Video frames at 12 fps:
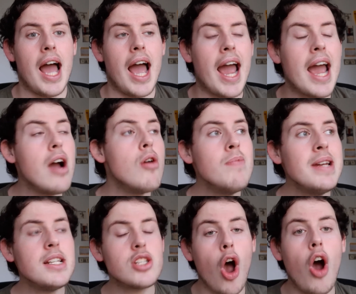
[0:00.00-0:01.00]
How
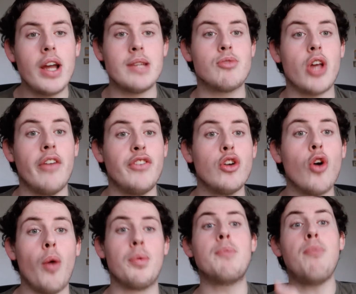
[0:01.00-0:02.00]
many times have you
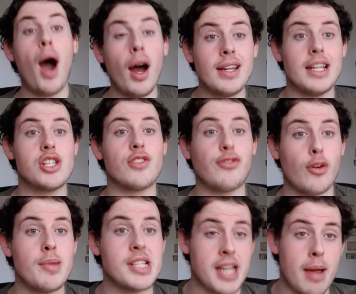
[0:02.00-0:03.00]
got to be punished
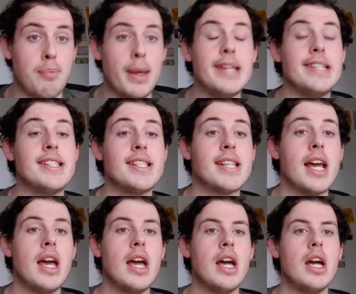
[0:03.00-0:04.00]
from a set piece
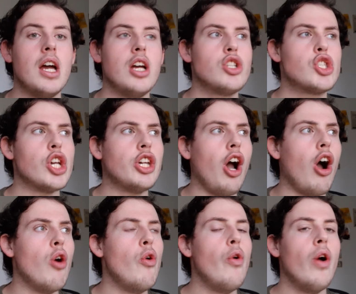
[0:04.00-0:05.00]
to
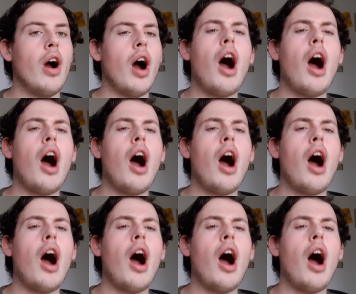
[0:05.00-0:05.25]
go,